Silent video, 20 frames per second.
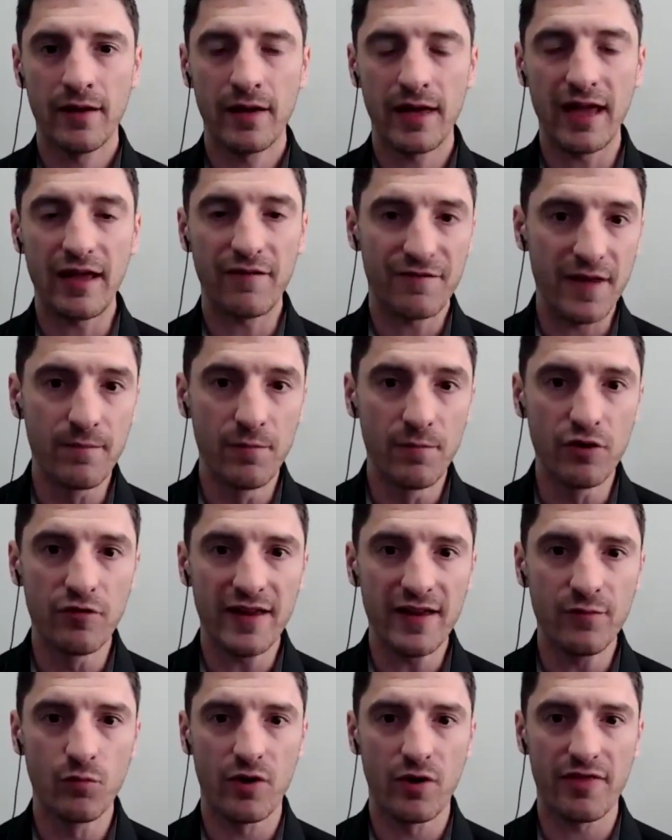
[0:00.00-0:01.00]
if they move
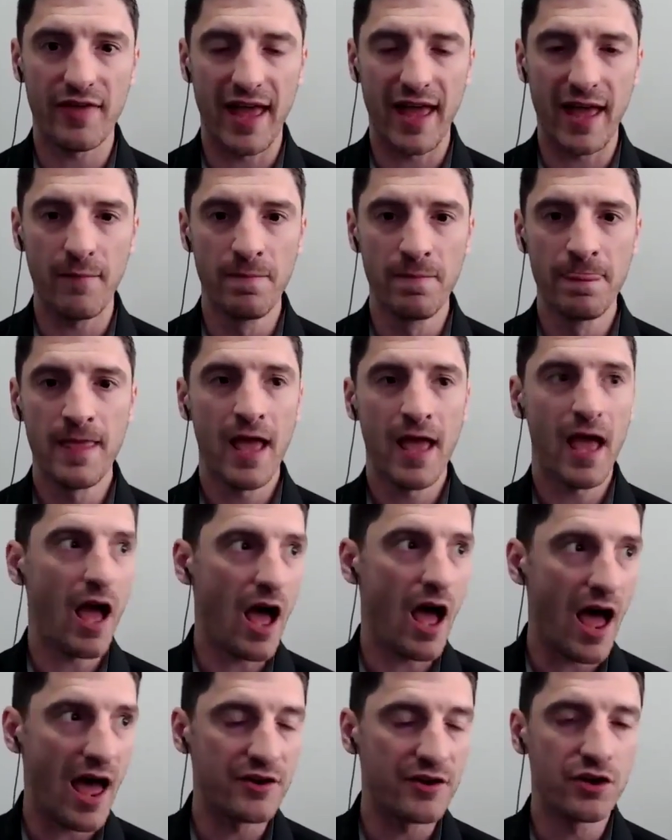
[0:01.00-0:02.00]
in with him
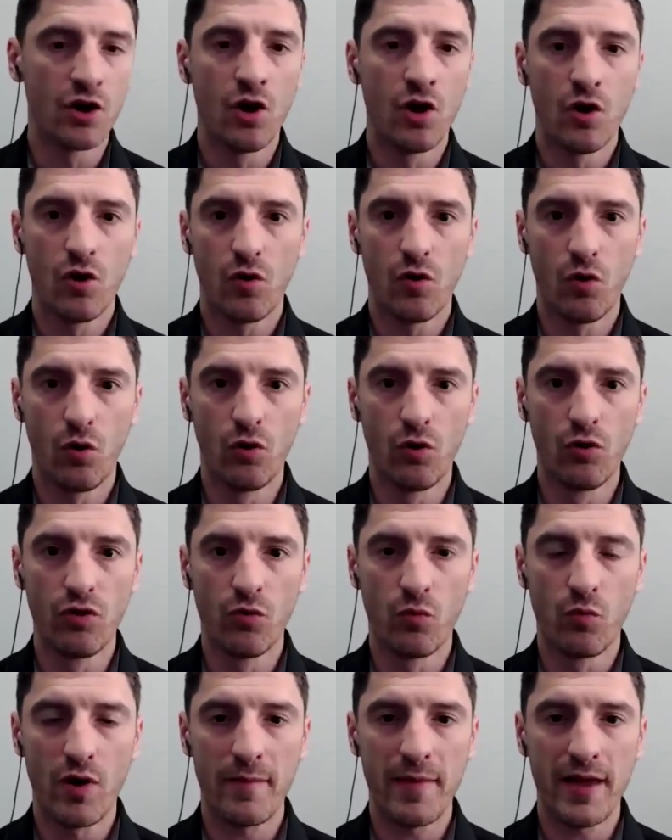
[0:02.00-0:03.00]
and all the
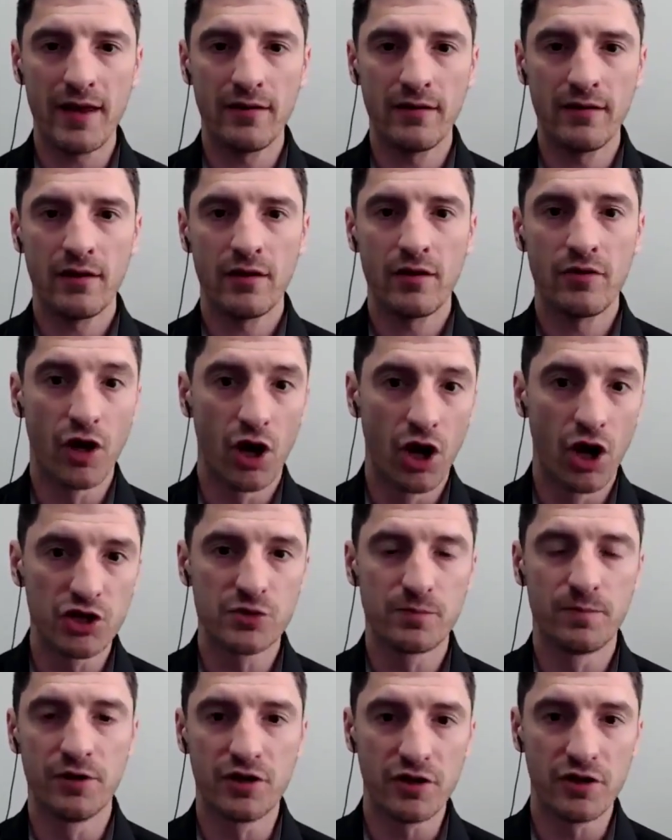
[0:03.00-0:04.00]
women, the
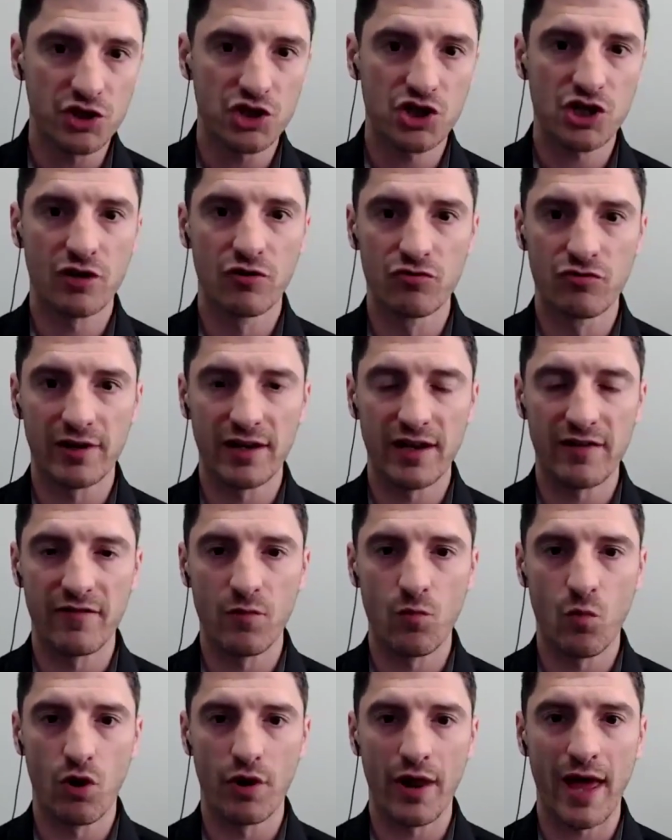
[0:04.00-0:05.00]
husband and the children live
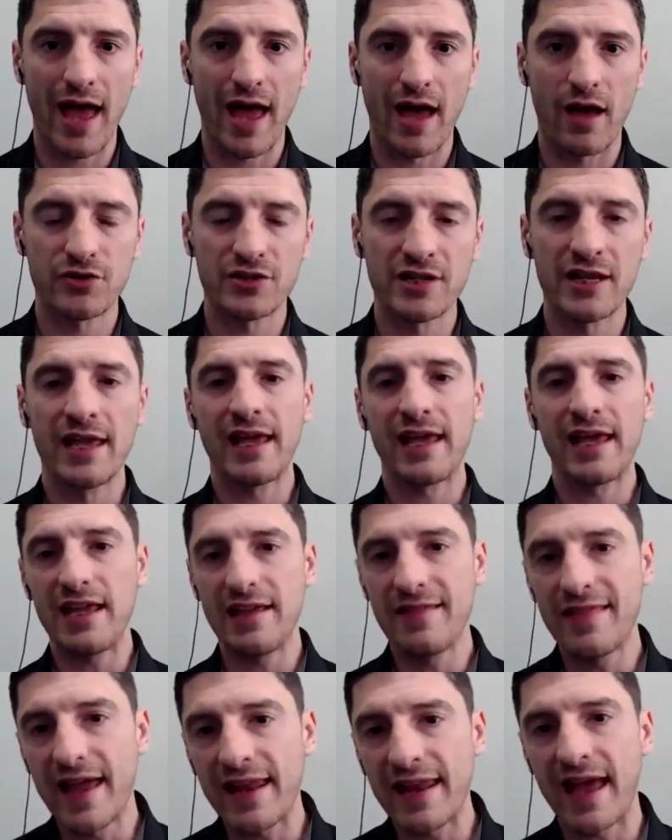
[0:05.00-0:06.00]
in one house, he
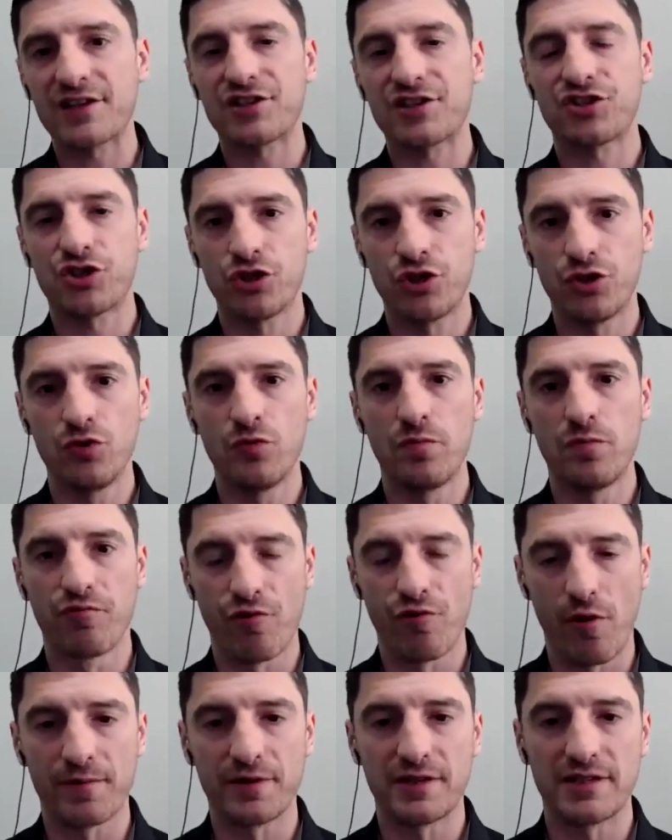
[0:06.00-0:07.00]
then has 2
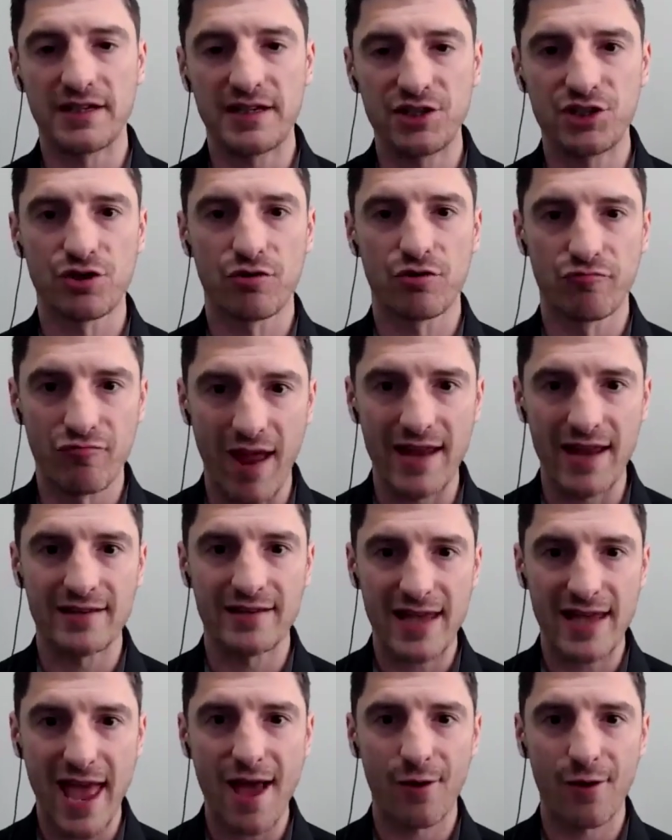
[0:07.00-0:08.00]
properties to
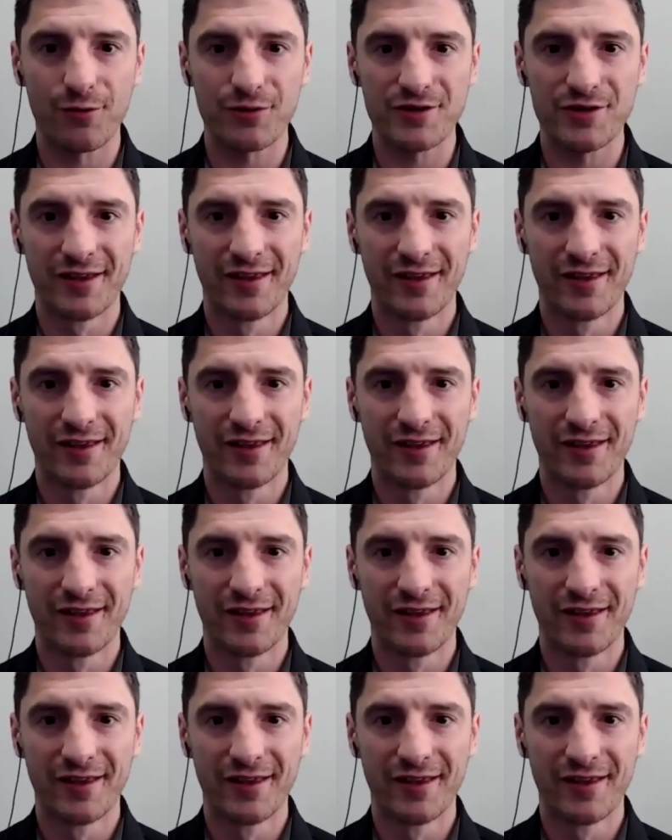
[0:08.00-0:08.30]
rent out.